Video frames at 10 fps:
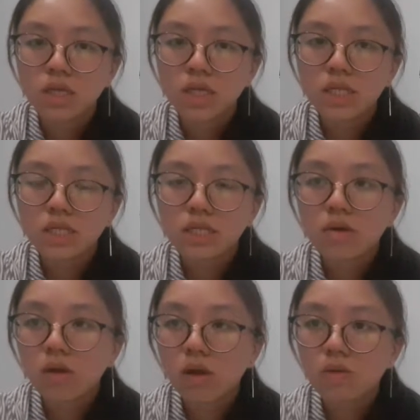It is a
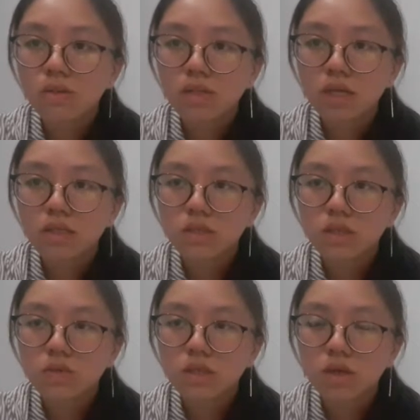clause that
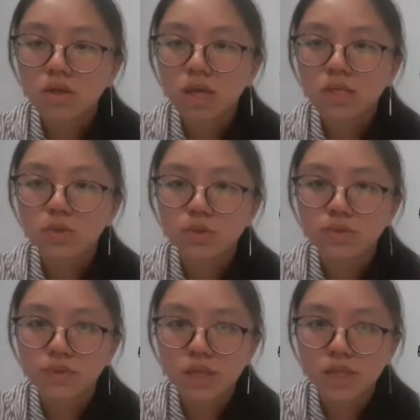shows a casual
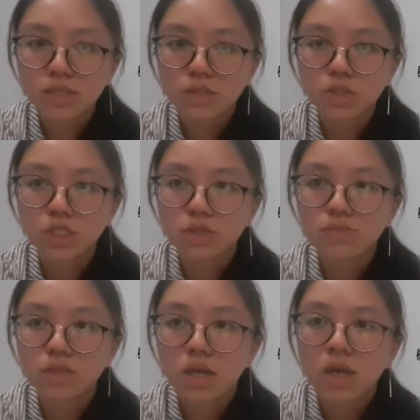
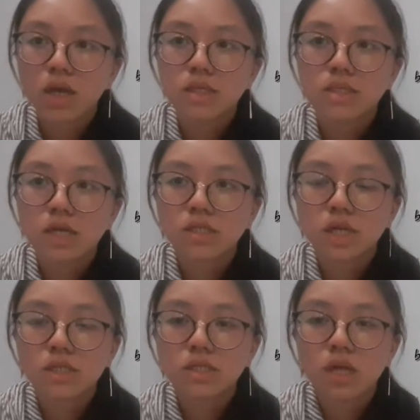relationships, such
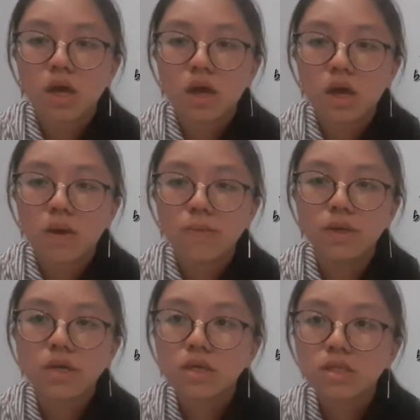as
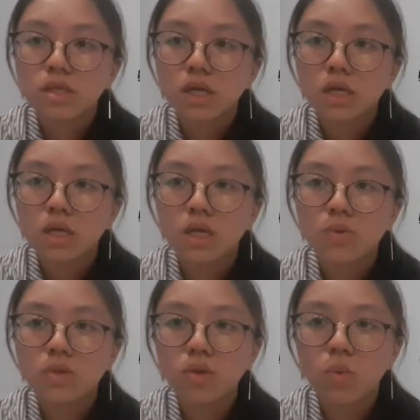because he
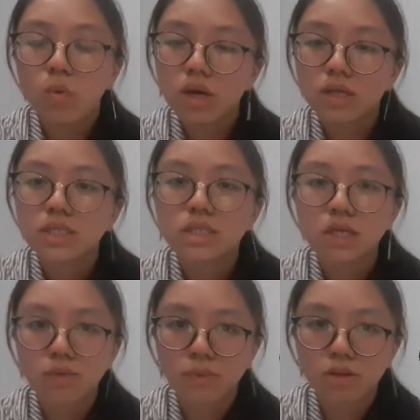wouldn't wear a
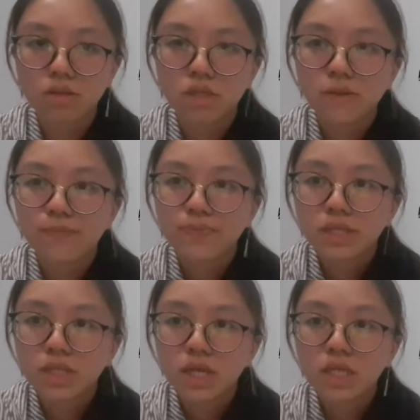seatbelt.
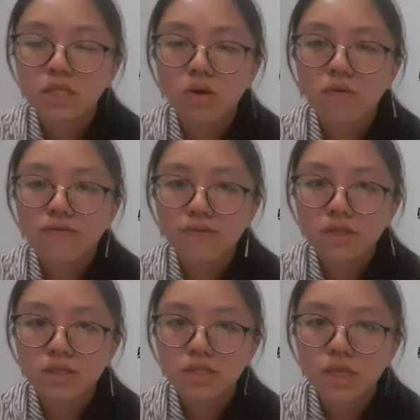Is
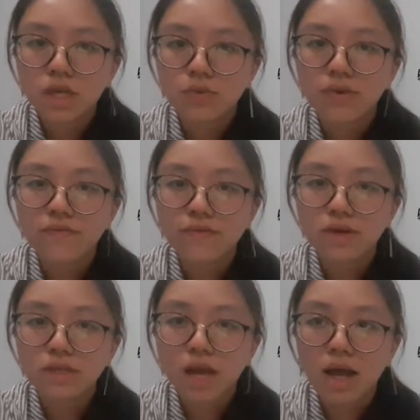often
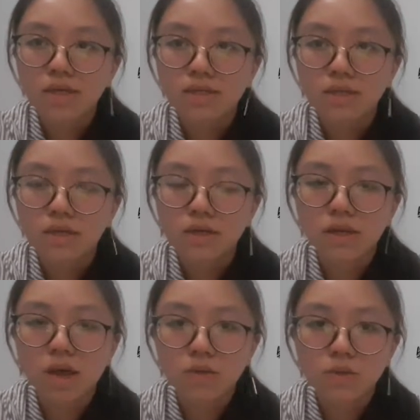referred as a
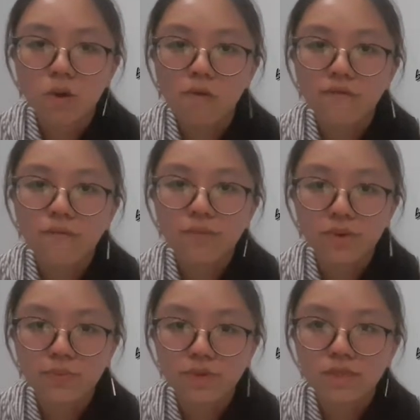clause of
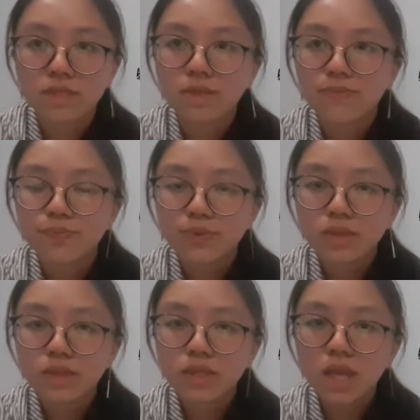purpose.
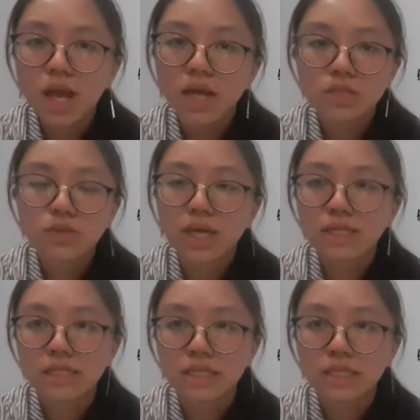As you can